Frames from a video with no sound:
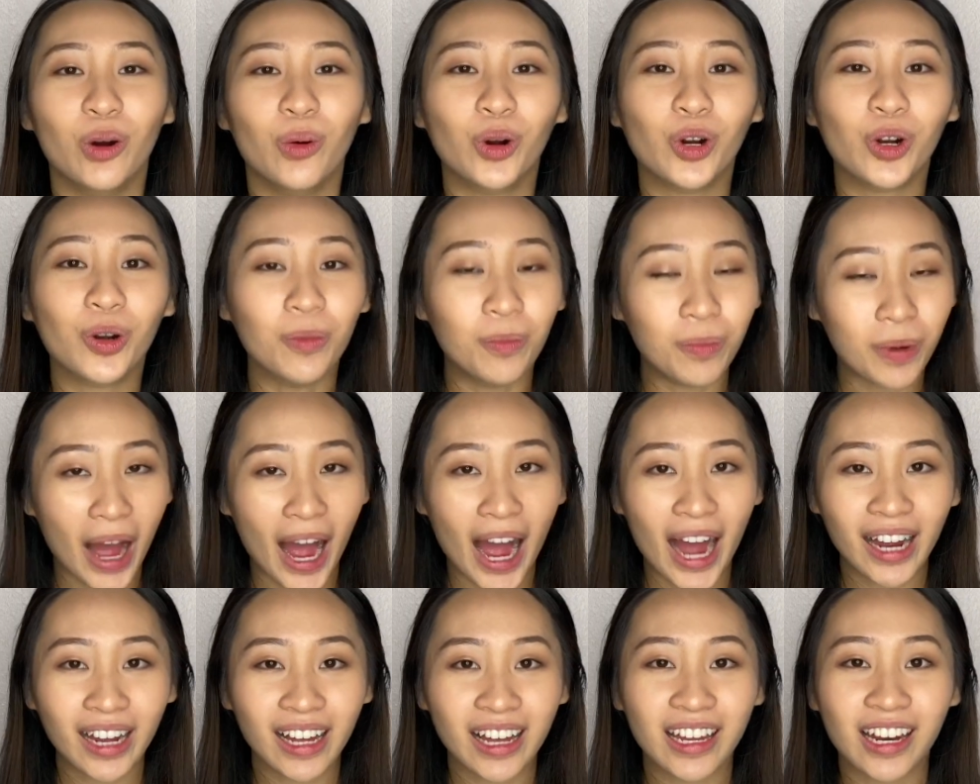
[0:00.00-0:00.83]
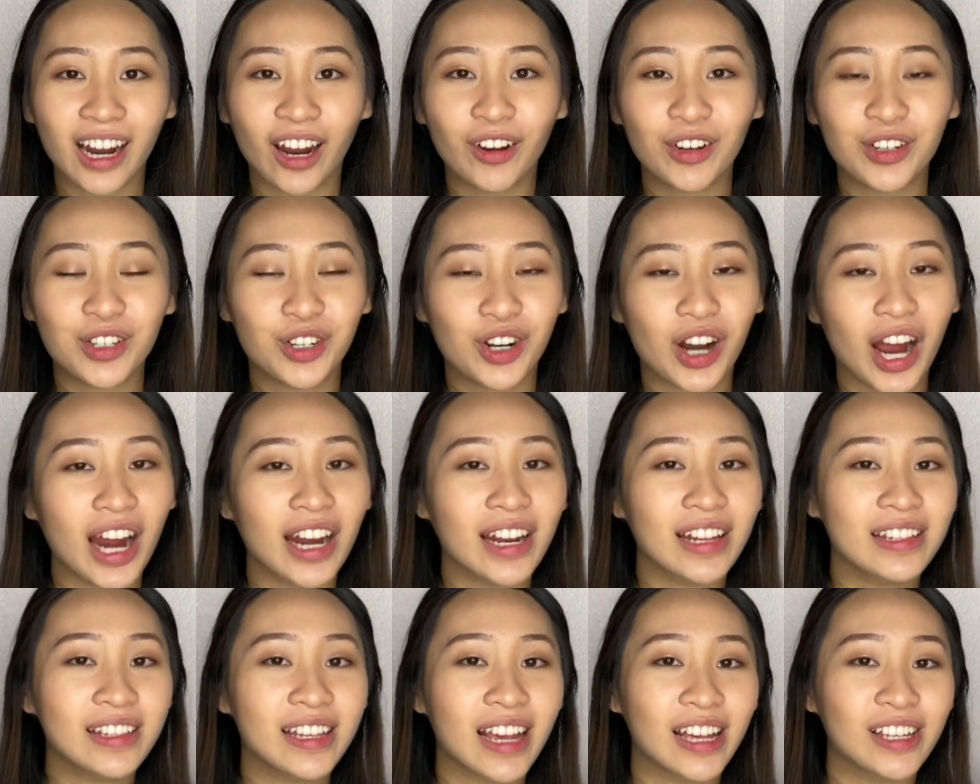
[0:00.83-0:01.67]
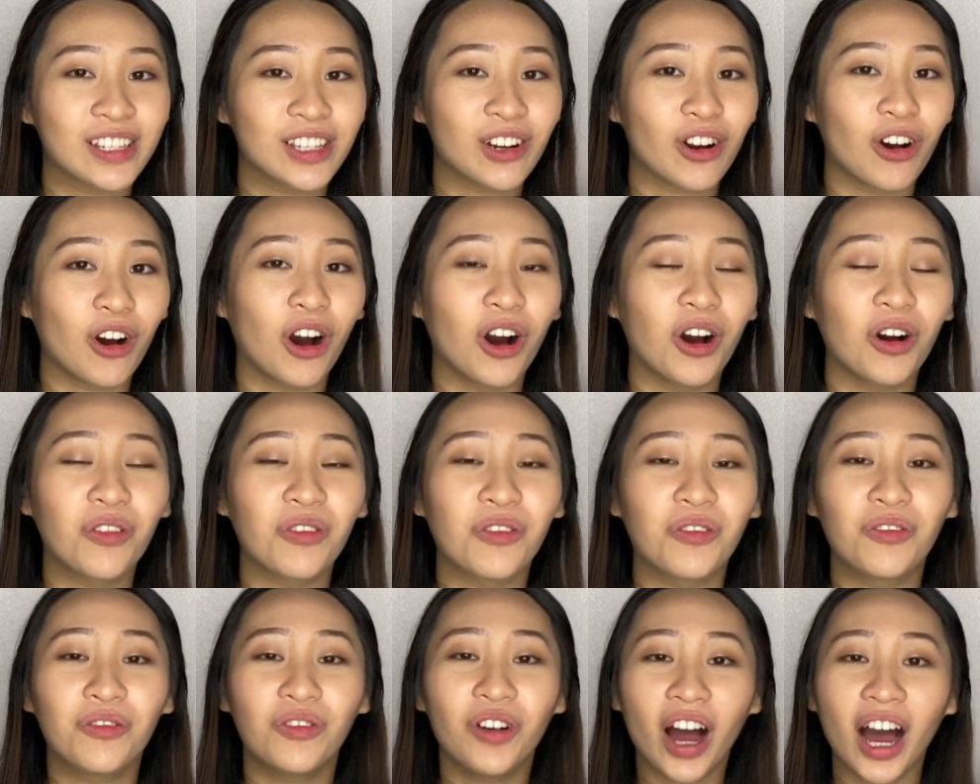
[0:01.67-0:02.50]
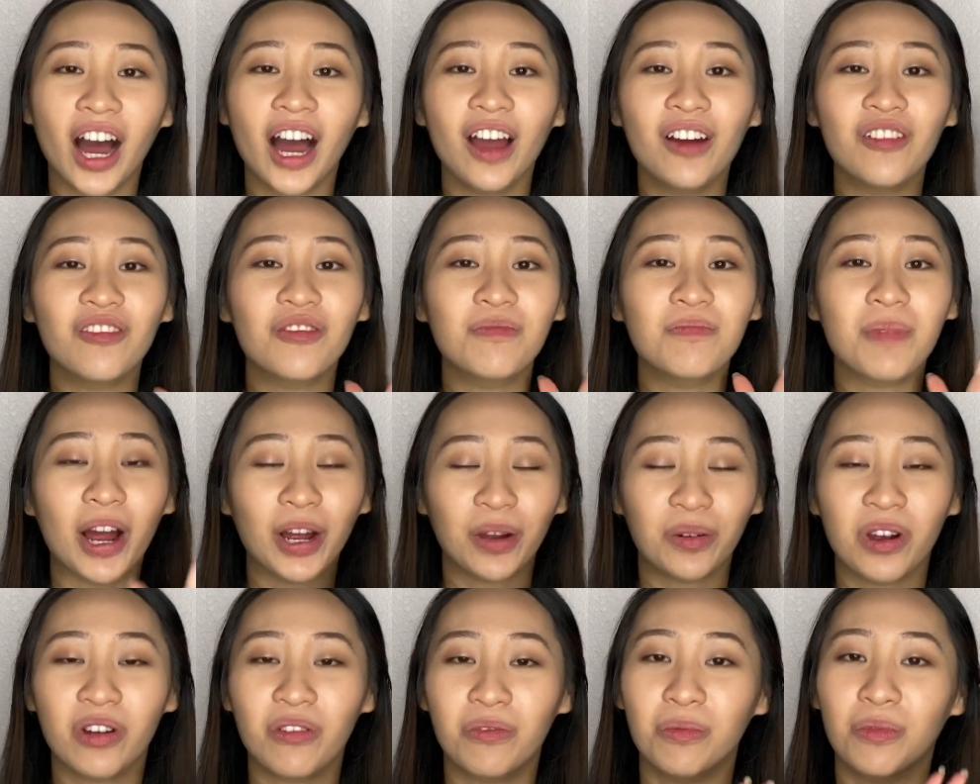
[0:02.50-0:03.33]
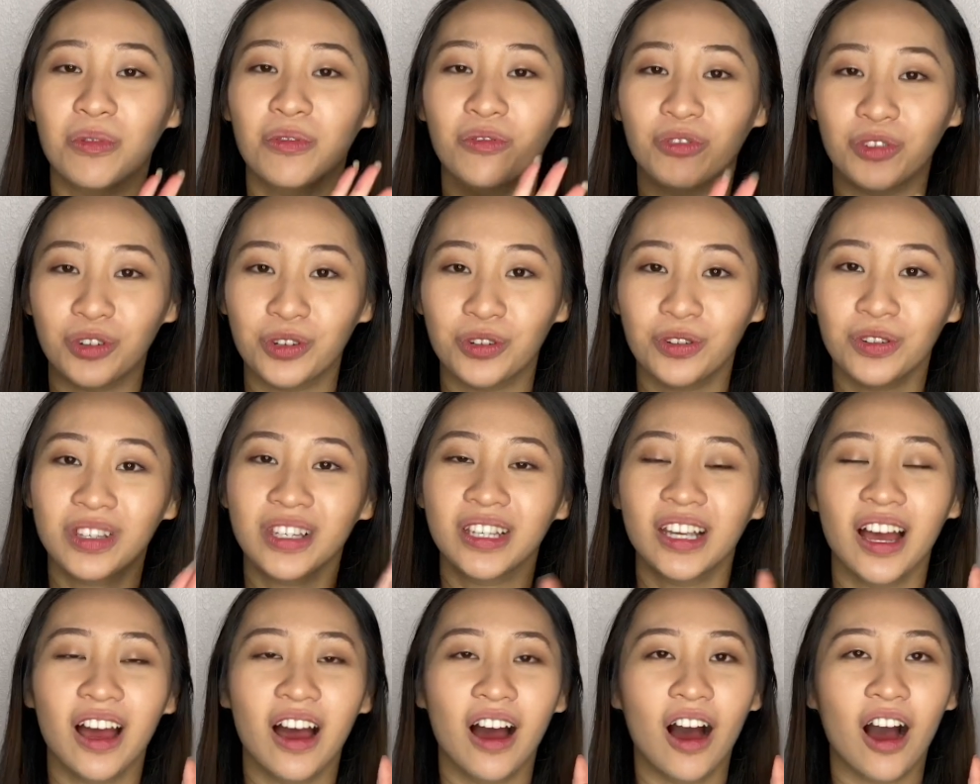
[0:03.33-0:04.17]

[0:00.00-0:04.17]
we're back and I tried and tasted all 5 microwavable foods.